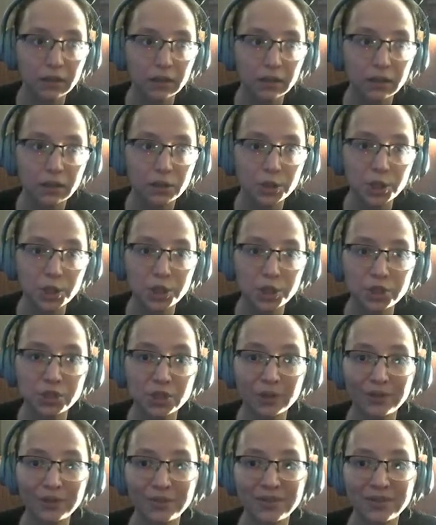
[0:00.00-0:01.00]
She
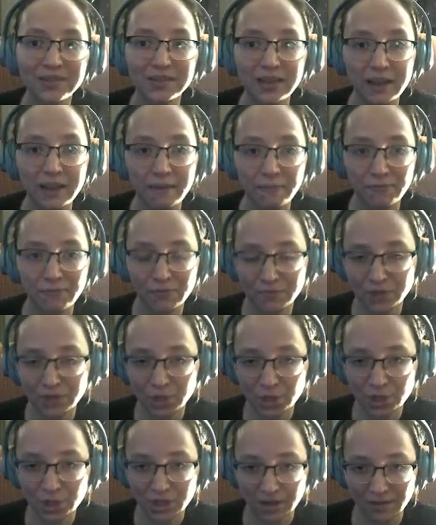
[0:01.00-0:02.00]
took the knife from the
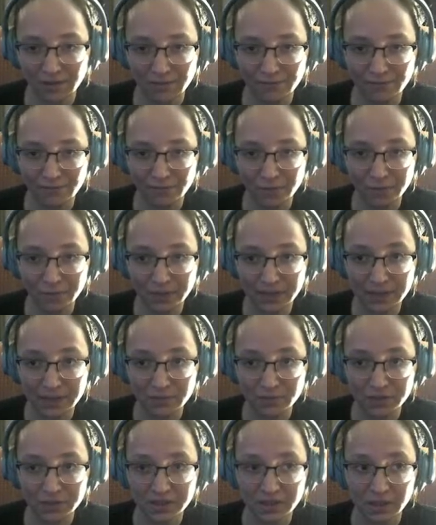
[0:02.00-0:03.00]
shelf. The blade
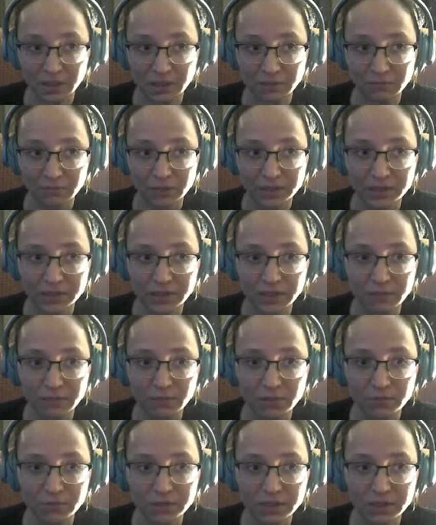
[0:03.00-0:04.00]
was dull and rusty,
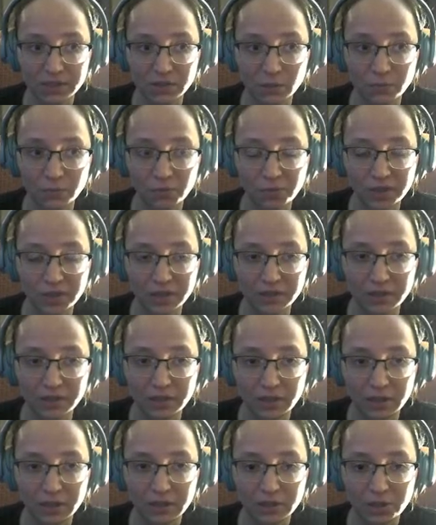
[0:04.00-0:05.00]
but it was still pointed.
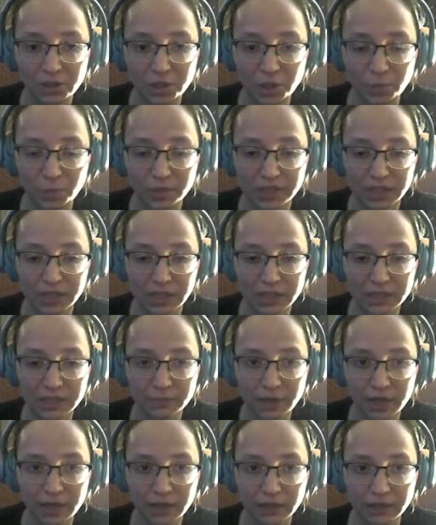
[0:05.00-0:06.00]
She was not
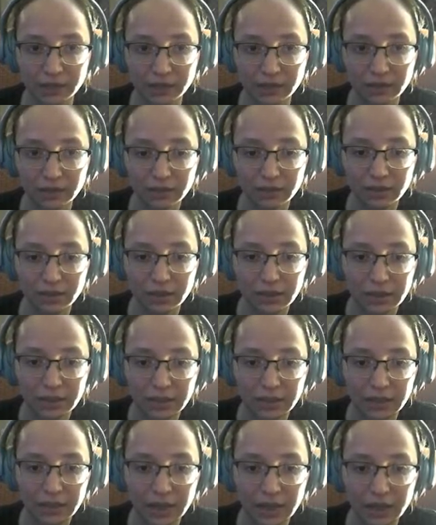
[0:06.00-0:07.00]
smiling.
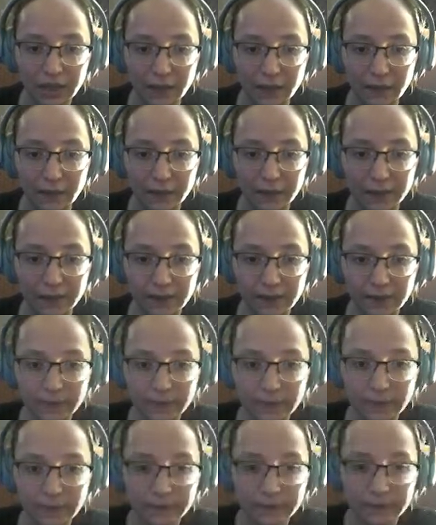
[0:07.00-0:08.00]

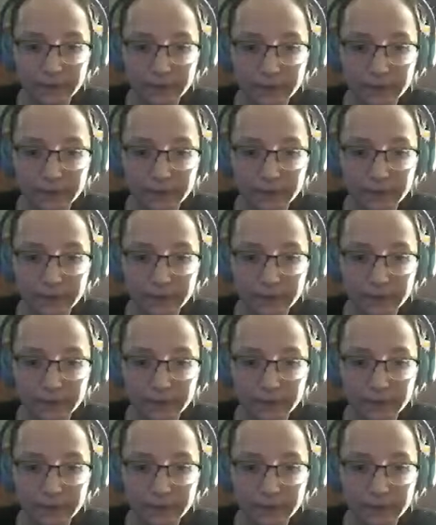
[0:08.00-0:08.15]
Uh-oh.